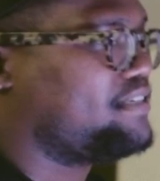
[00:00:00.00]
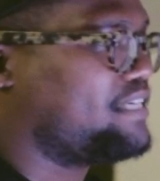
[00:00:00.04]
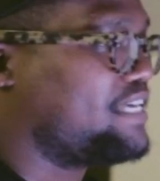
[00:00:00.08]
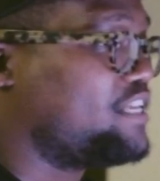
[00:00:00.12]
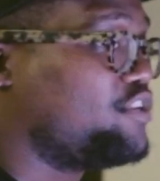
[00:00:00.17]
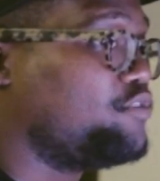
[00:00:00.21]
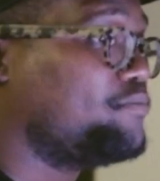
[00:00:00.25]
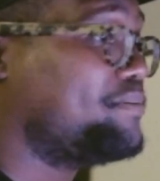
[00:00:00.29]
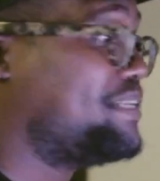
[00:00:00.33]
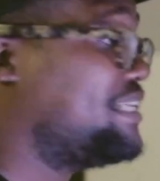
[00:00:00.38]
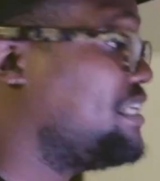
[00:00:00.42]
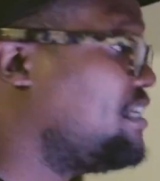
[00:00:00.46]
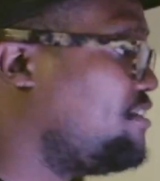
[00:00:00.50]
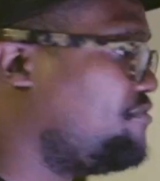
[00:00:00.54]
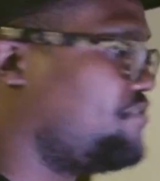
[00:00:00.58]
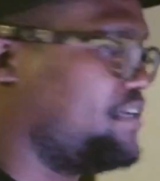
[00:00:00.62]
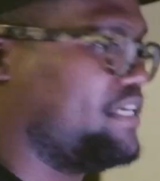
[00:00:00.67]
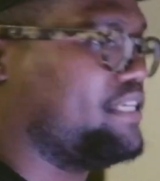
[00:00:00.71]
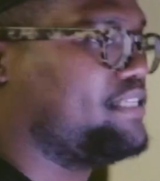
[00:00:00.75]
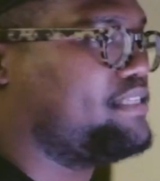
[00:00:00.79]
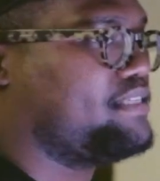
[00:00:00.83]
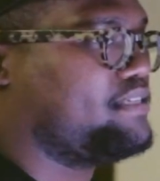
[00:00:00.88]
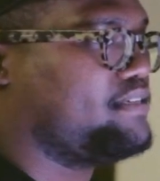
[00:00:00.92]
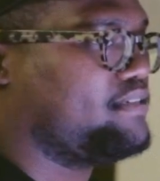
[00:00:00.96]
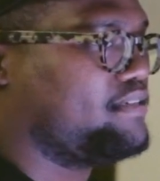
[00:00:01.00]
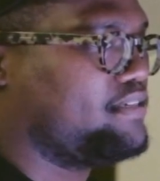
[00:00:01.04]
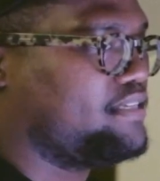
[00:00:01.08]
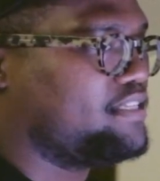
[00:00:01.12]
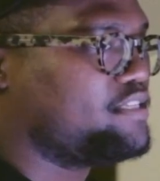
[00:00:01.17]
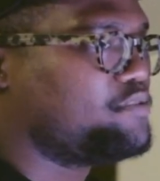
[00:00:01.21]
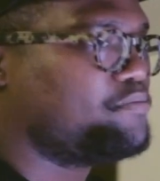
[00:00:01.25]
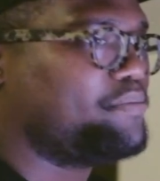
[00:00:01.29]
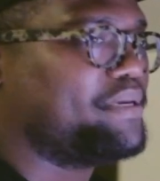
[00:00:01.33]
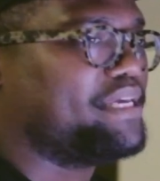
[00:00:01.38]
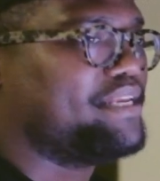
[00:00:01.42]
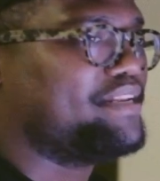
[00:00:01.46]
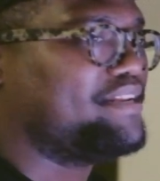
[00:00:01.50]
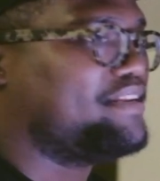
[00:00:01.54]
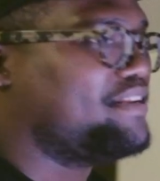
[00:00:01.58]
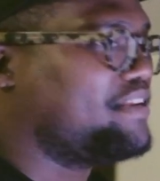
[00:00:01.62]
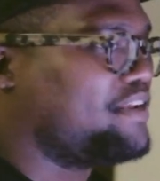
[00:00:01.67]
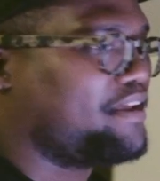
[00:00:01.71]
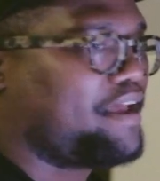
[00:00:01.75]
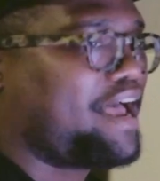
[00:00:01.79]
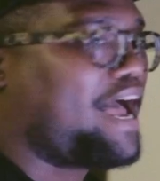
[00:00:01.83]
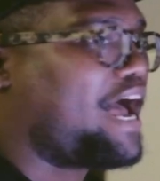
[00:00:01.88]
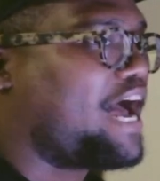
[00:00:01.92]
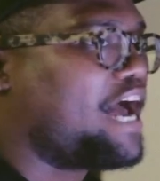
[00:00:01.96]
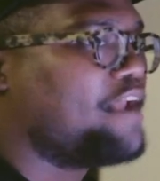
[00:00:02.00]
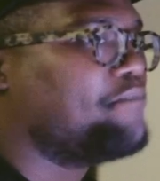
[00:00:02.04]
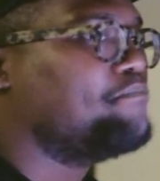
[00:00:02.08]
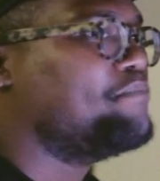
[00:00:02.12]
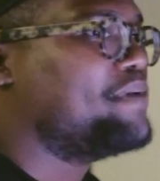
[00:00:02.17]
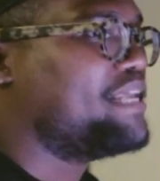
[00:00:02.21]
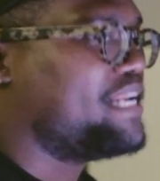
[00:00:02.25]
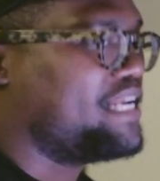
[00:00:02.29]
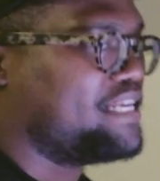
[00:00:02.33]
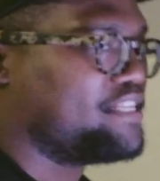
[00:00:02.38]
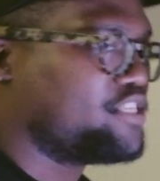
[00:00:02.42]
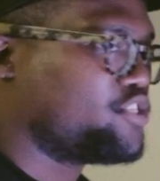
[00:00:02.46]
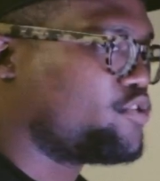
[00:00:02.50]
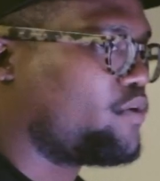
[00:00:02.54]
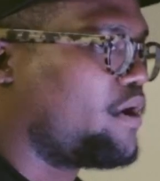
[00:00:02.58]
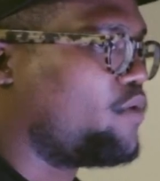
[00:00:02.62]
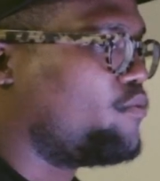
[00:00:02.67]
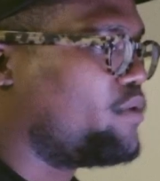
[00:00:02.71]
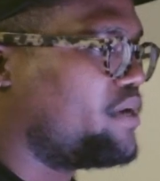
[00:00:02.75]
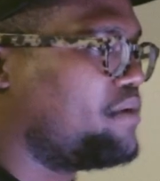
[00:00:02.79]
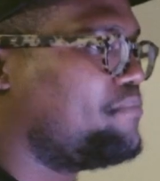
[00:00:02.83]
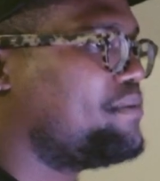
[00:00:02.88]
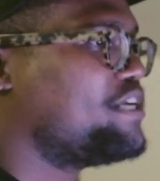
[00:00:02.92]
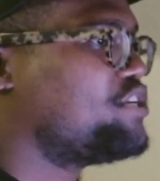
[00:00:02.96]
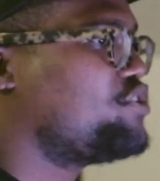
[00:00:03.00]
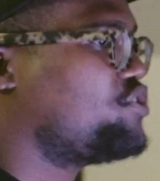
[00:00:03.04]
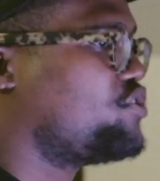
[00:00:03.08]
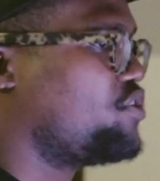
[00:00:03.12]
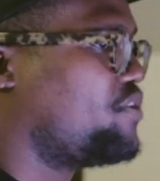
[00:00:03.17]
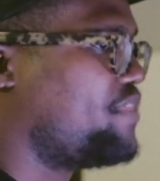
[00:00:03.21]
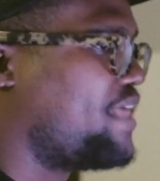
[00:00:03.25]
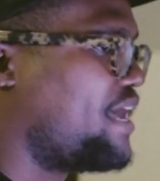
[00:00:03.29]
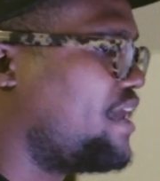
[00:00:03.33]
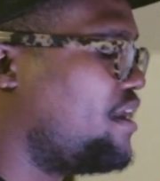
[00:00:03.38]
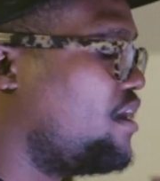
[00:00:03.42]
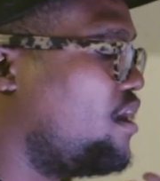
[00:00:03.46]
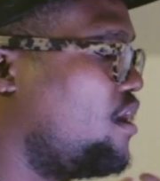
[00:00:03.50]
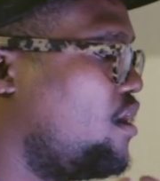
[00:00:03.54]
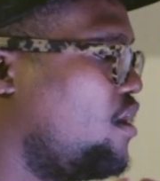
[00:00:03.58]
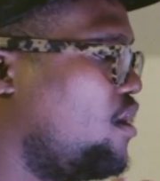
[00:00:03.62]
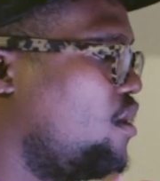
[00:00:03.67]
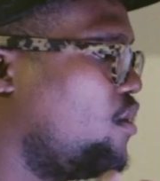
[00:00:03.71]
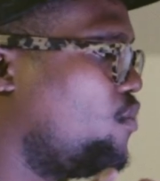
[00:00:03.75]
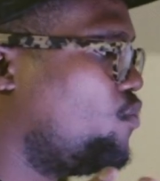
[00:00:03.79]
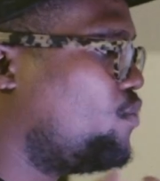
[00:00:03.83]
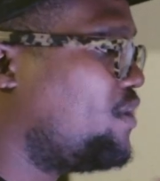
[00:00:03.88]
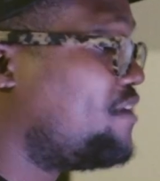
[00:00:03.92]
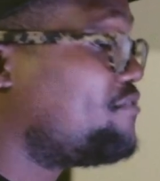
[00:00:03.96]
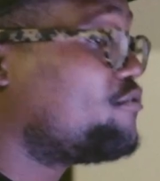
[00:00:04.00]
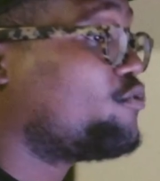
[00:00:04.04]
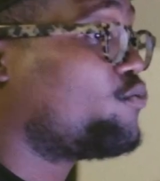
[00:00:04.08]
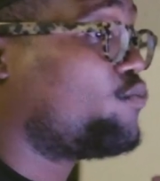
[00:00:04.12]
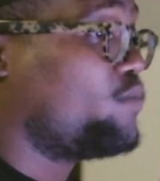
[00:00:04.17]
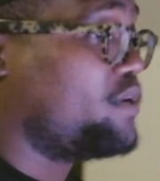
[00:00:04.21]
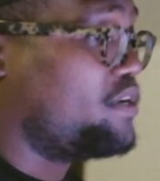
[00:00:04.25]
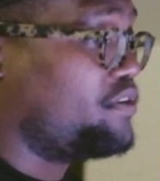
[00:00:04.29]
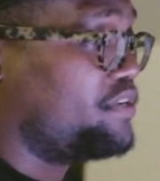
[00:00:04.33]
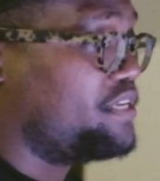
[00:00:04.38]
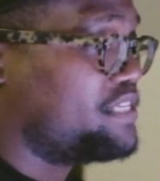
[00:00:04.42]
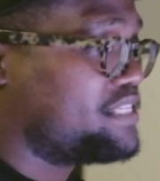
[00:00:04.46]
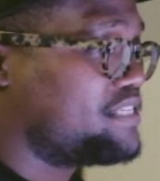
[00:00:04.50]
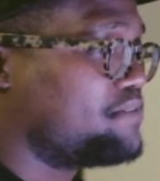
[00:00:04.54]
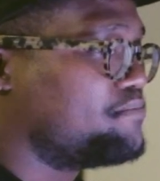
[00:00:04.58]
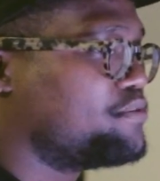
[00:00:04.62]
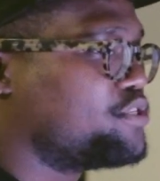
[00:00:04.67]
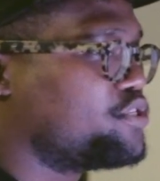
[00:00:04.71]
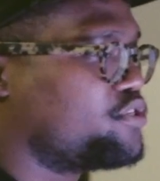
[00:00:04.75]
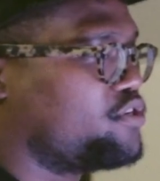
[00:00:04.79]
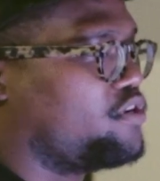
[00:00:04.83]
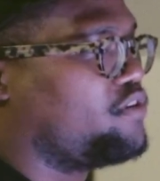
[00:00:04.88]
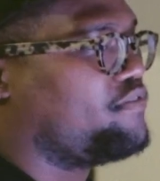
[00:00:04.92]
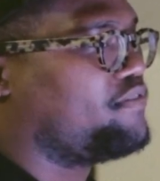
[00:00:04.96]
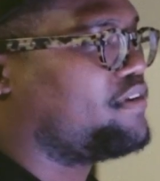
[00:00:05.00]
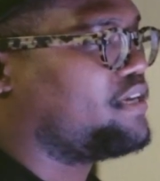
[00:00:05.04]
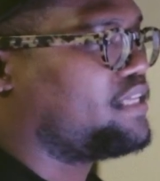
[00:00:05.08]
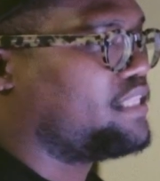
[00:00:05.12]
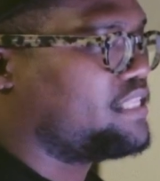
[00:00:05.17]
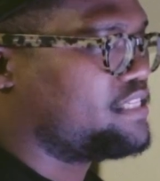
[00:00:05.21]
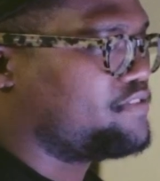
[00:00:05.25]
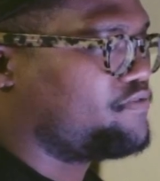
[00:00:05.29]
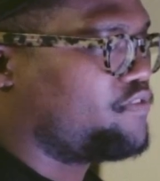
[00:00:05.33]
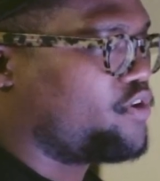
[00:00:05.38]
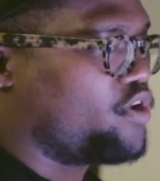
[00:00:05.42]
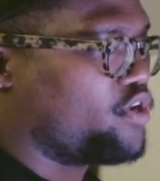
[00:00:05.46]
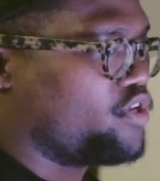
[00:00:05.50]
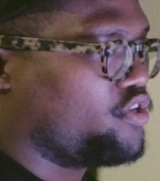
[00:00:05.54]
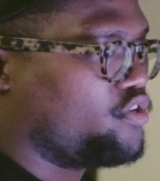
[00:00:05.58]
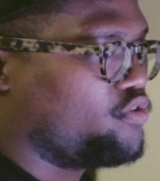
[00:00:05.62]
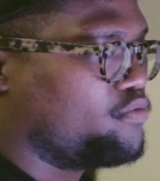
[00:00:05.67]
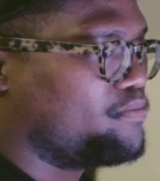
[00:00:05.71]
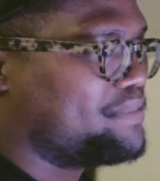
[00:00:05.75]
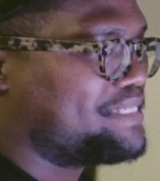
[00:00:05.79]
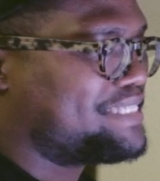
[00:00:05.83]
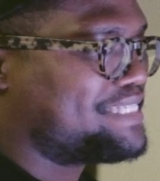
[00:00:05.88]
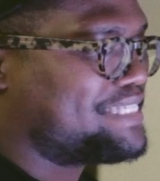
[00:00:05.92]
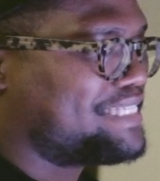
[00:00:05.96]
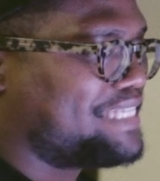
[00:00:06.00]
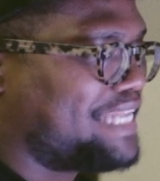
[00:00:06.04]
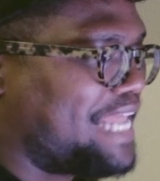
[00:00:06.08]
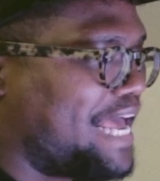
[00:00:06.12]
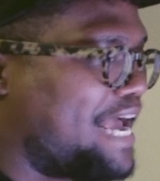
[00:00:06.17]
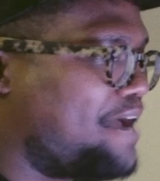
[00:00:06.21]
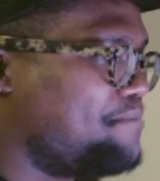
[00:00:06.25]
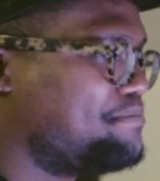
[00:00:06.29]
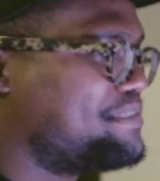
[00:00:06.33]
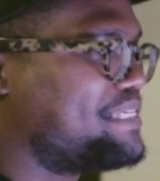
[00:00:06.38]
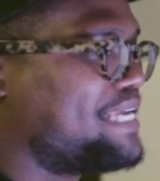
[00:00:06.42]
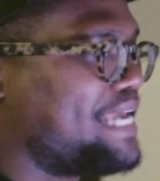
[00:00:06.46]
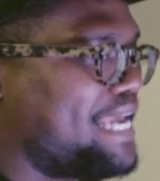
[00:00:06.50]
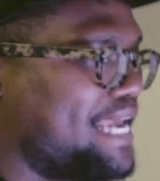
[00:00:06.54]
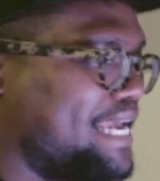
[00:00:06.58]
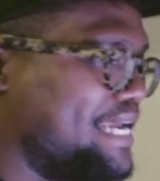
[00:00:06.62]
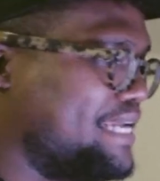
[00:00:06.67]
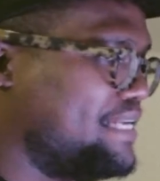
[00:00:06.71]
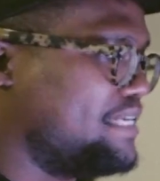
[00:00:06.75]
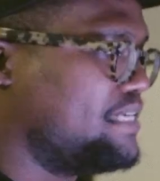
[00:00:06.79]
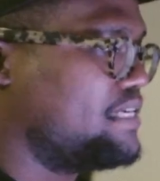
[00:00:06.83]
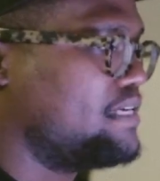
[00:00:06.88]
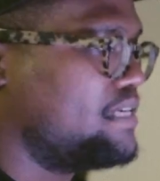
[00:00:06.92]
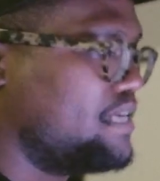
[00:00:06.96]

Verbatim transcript: Can you believe it? It's been a hot minute, so I want to make sure that Whatever realness I'm serving in this volume slaps and